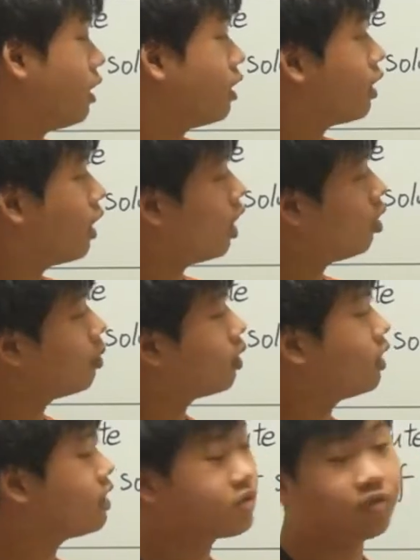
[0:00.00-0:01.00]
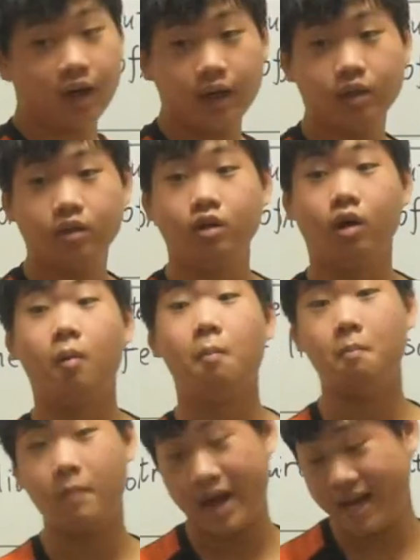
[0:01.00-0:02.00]
Now how about let's find your
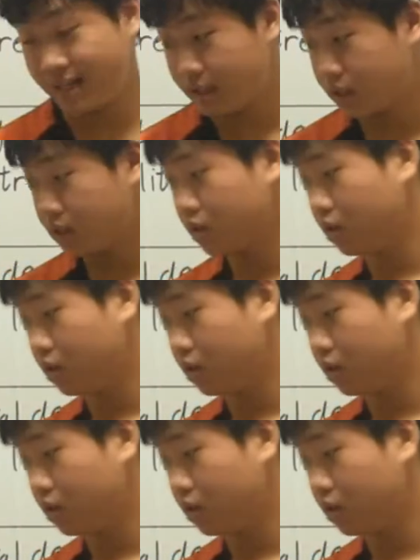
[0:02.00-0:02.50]
mass